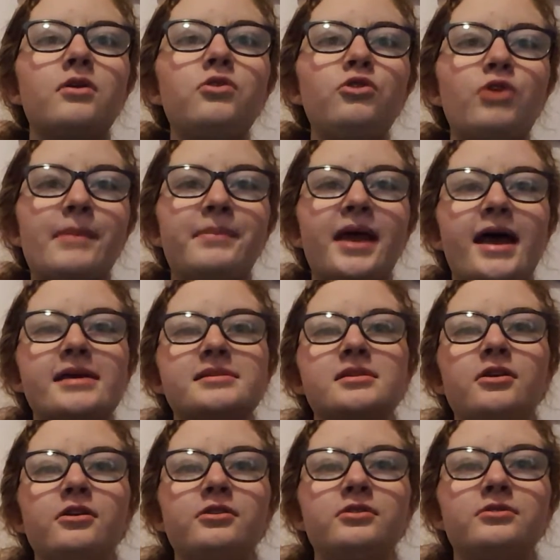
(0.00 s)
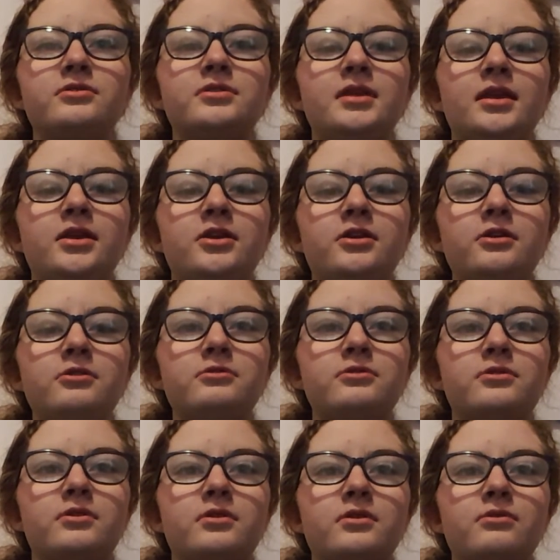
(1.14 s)
Ooh, I passed.
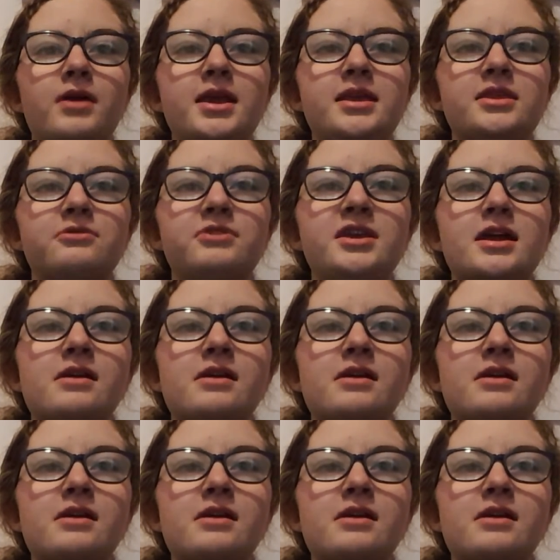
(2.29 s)
223